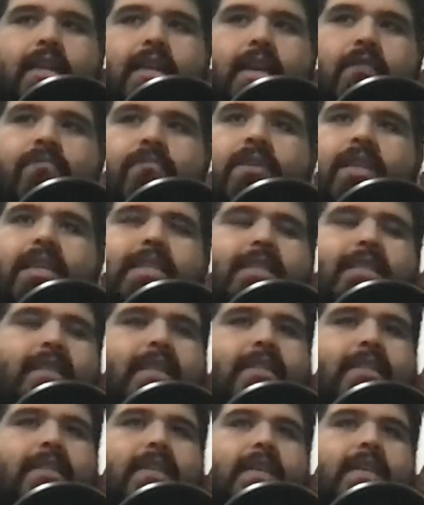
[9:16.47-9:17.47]
That really
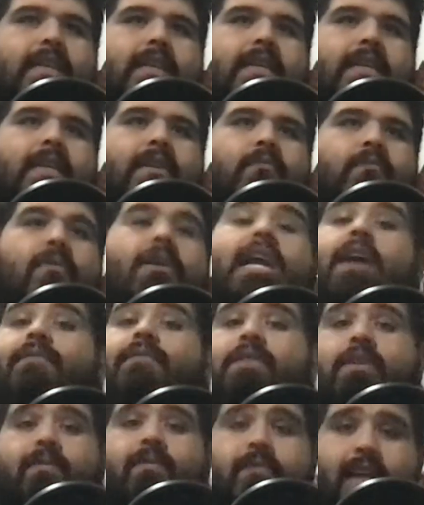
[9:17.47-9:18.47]
just,
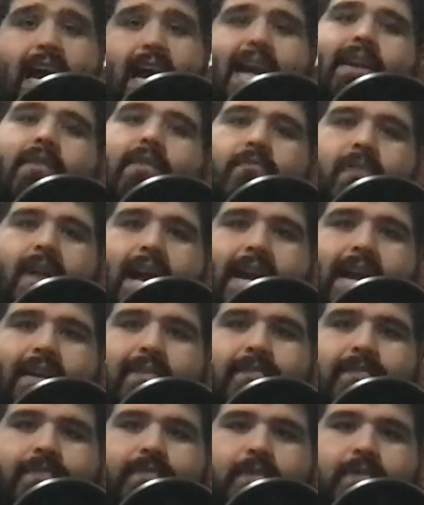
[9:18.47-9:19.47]
whatever you like,
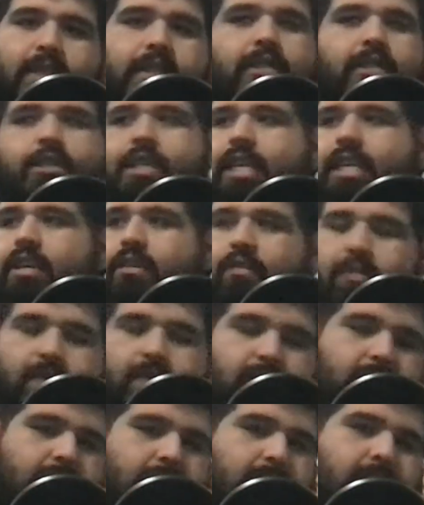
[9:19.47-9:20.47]
right? The Shield.